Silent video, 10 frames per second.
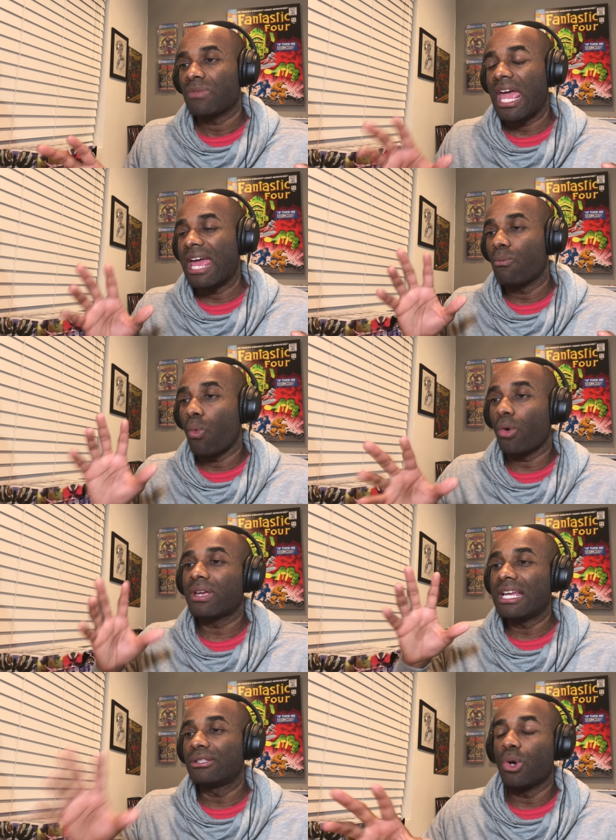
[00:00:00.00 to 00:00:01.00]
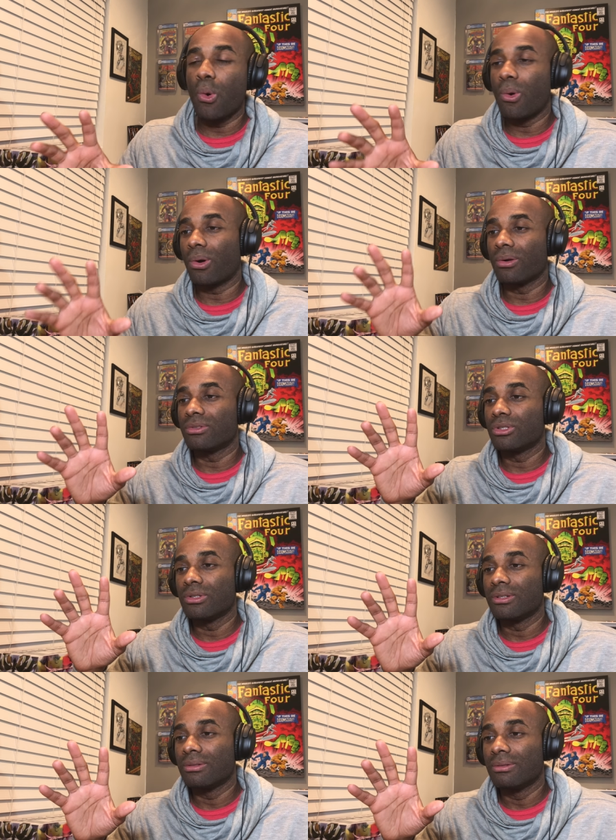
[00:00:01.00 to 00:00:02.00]
and working towards
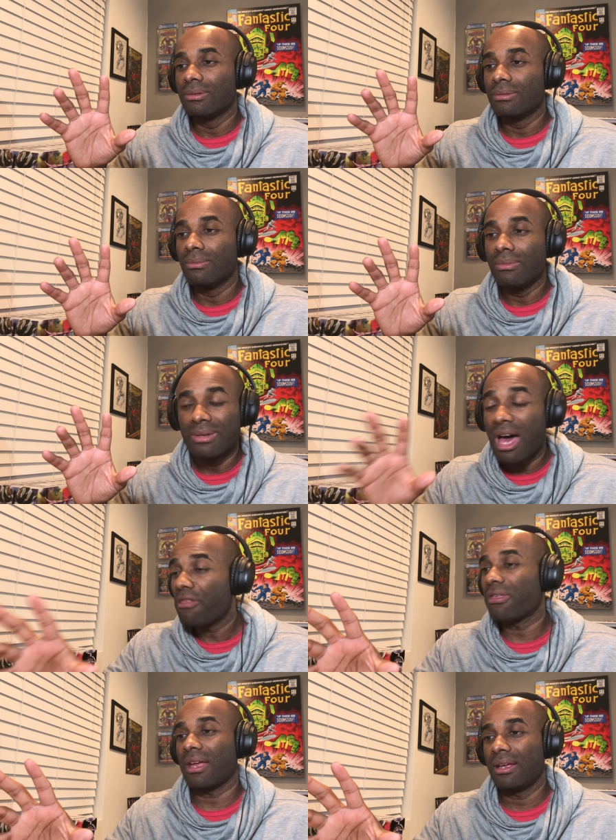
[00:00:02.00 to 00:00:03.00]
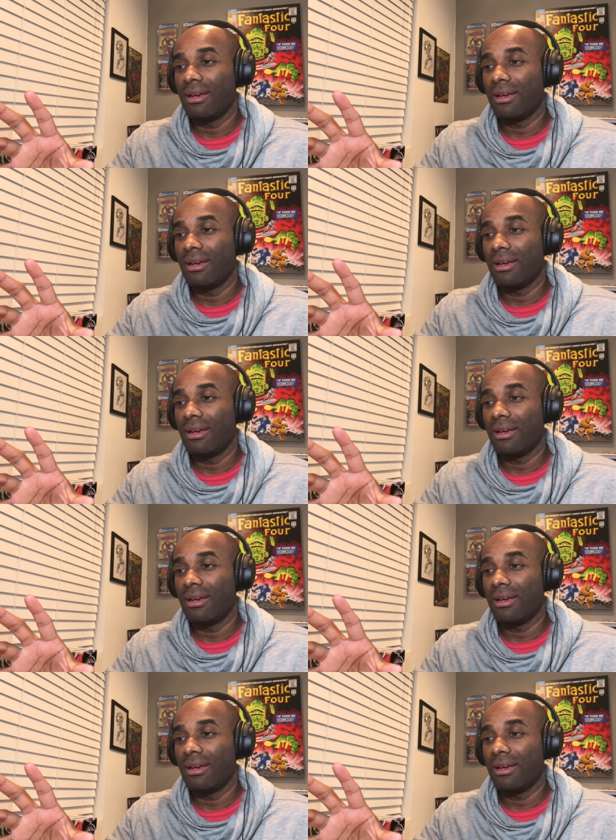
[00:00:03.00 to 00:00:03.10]
nothing